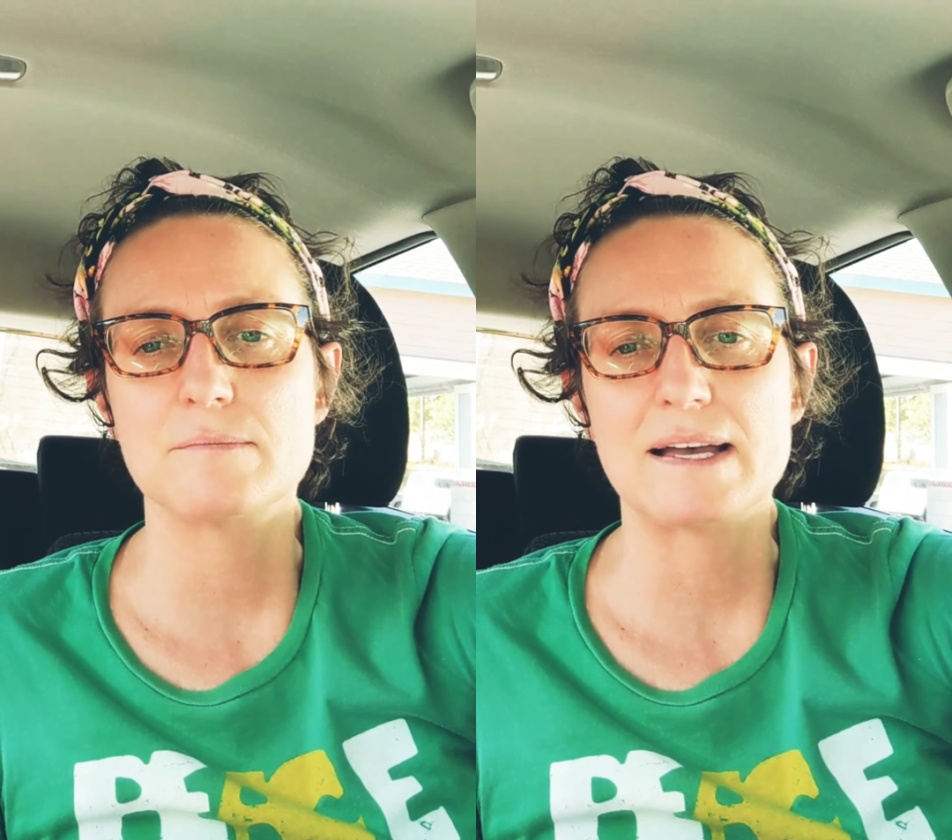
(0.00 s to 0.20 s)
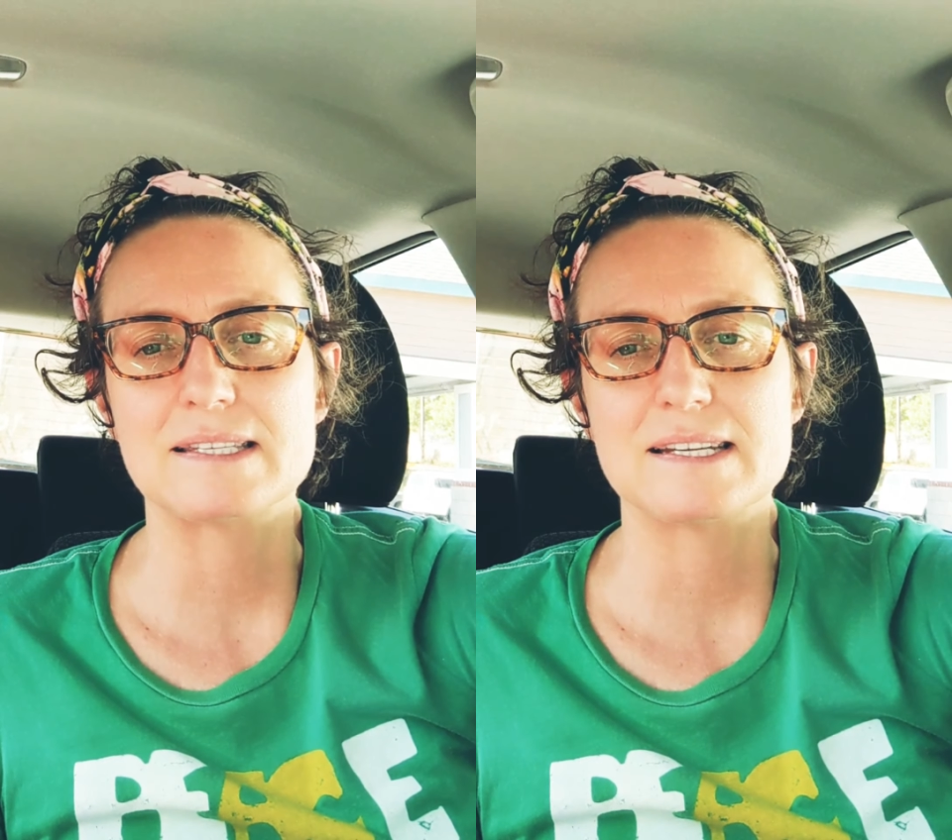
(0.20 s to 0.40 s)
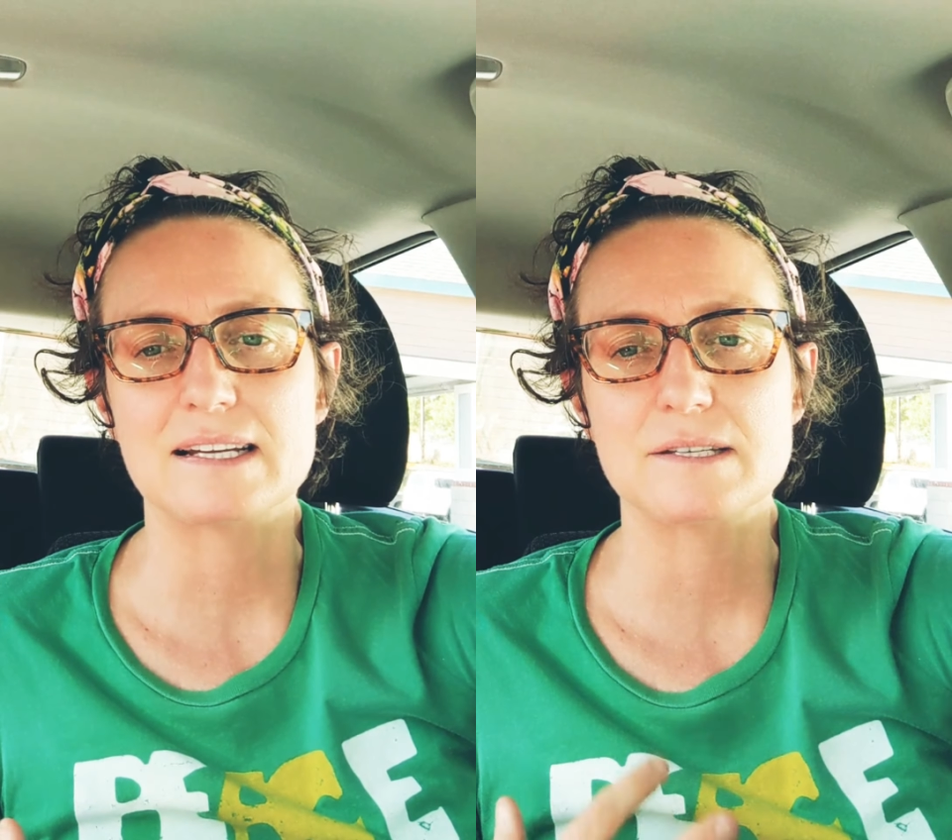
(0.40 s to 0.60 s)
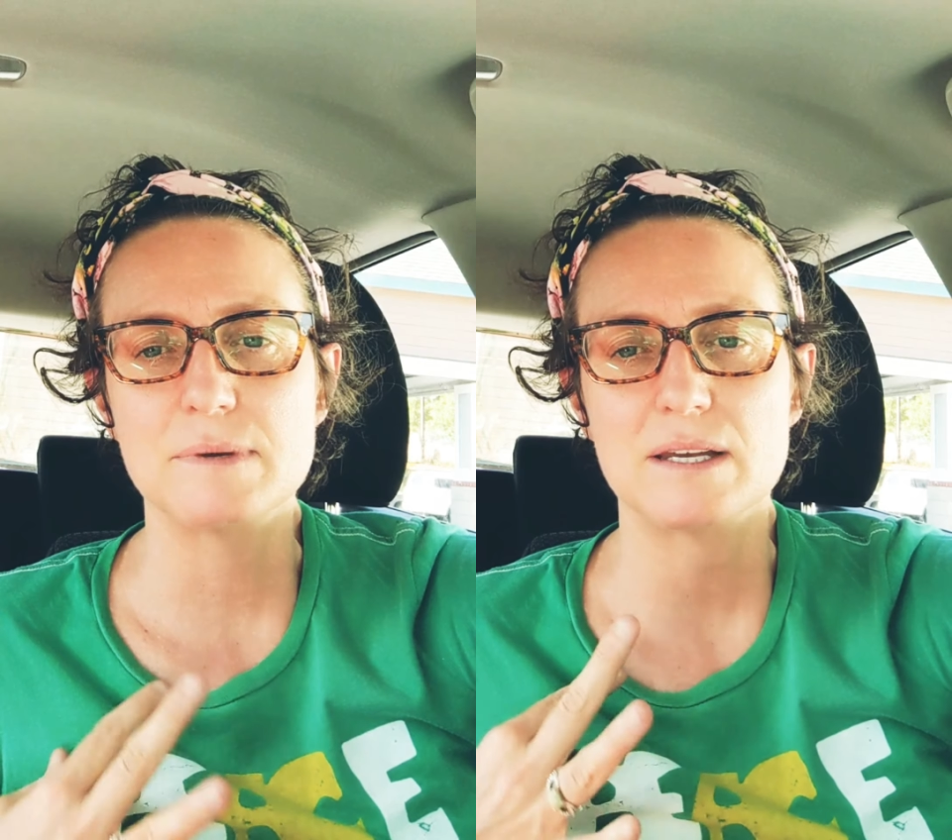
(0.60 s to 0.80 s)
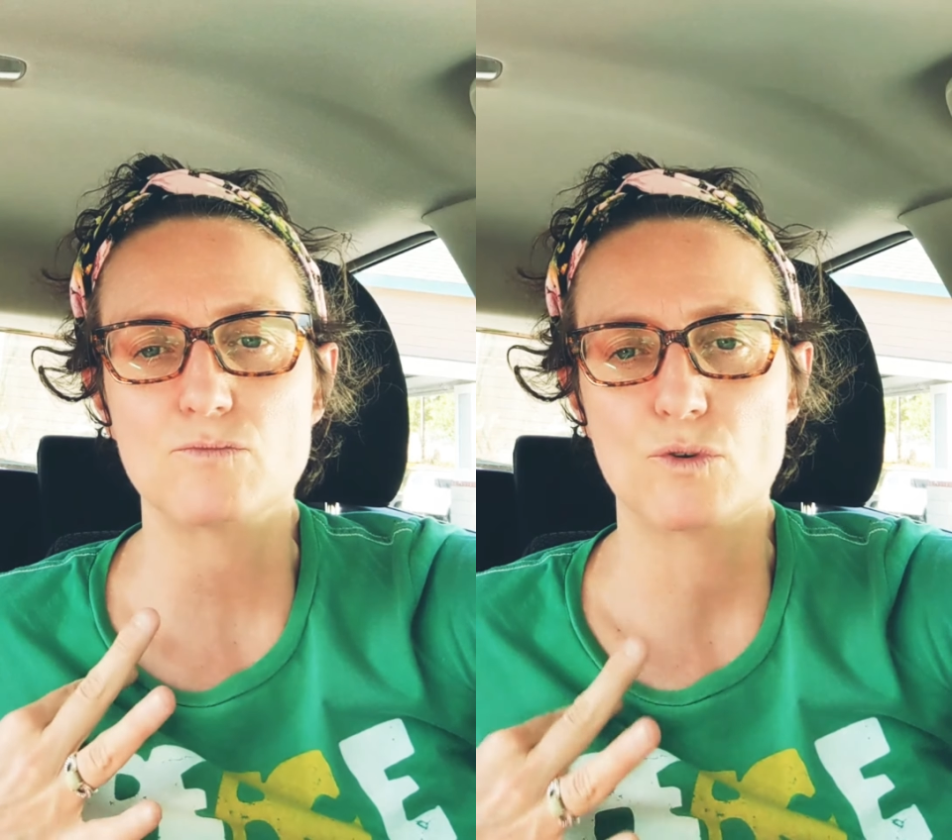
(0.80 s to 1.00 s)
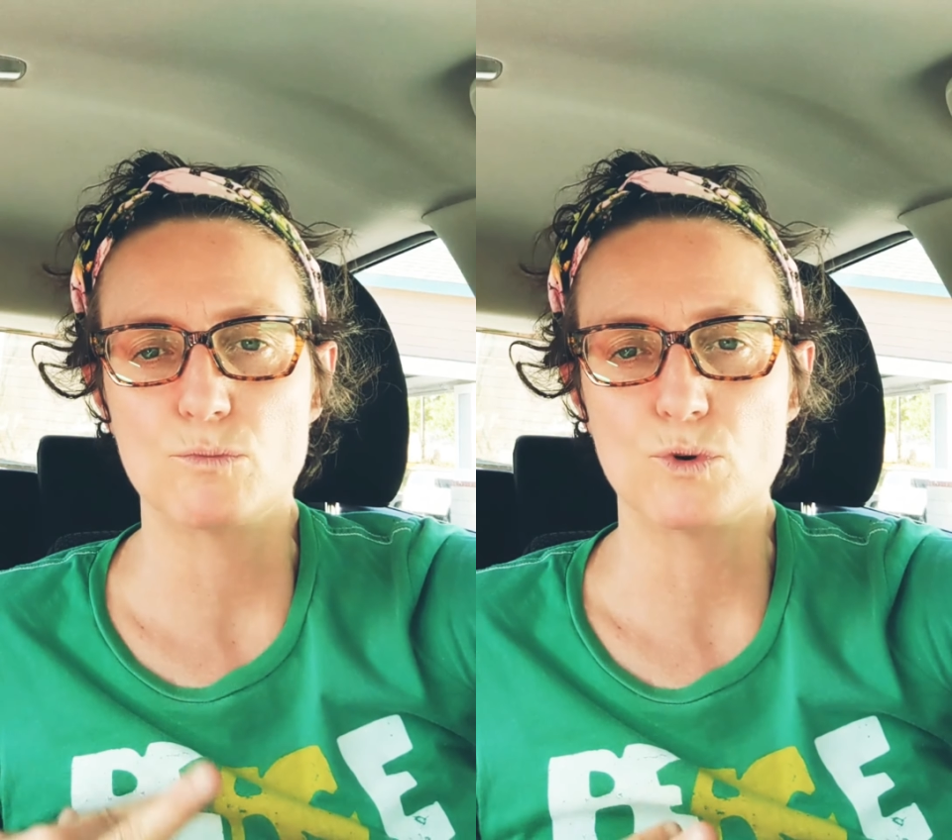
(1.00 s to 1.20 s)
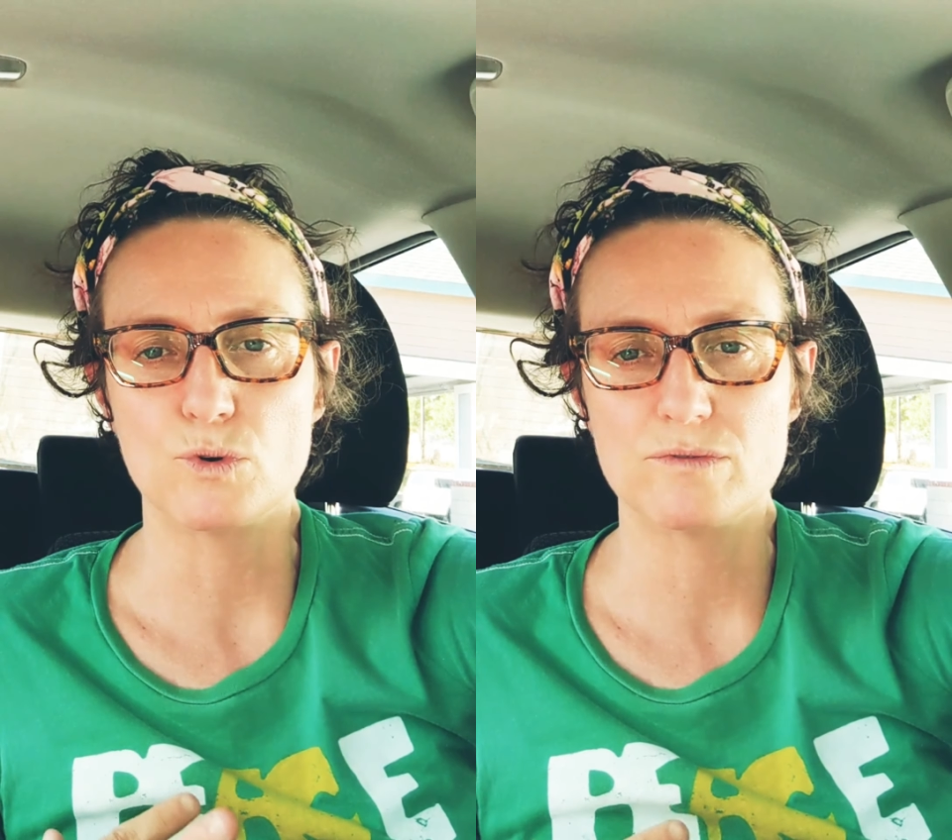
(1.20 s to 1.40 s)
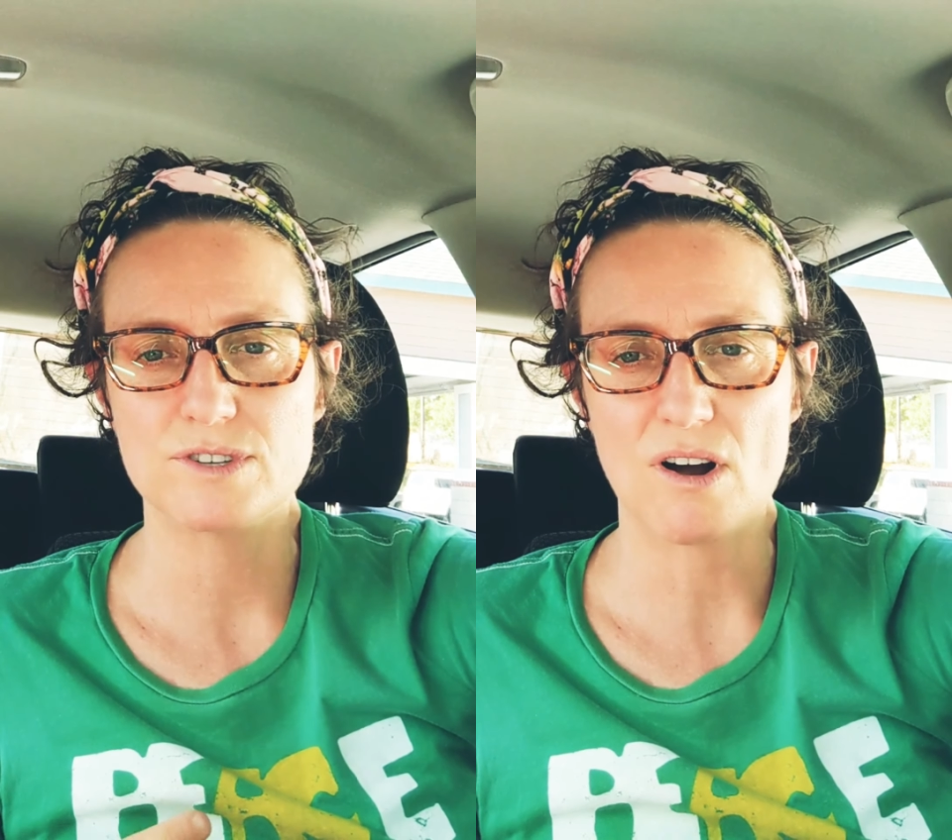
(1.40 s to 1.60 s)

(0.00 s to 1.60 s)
mastectomy and removed